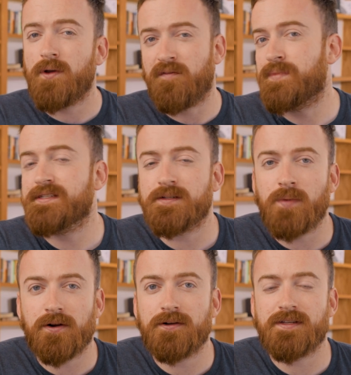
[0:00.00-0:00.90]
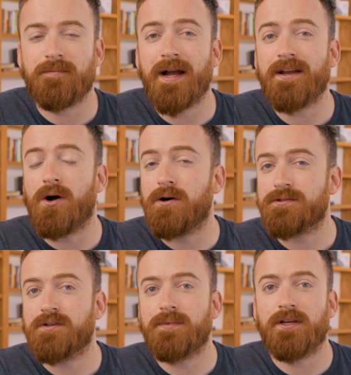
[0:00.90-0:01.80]
you have business partners, it might
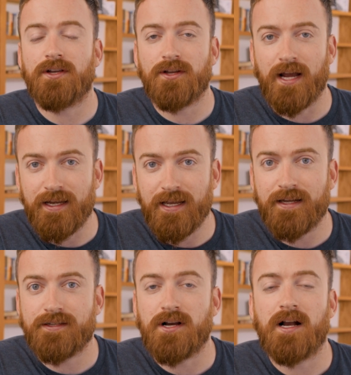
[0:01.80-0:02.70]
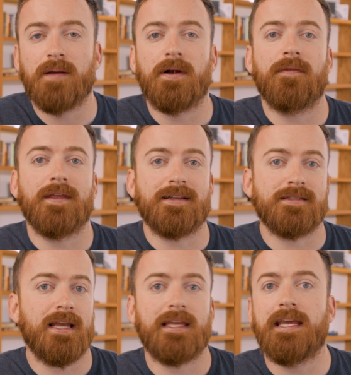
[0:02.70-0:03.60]
also be a good idea to talk about
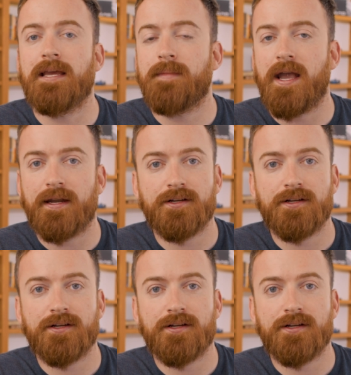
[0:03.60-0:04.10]
things like key man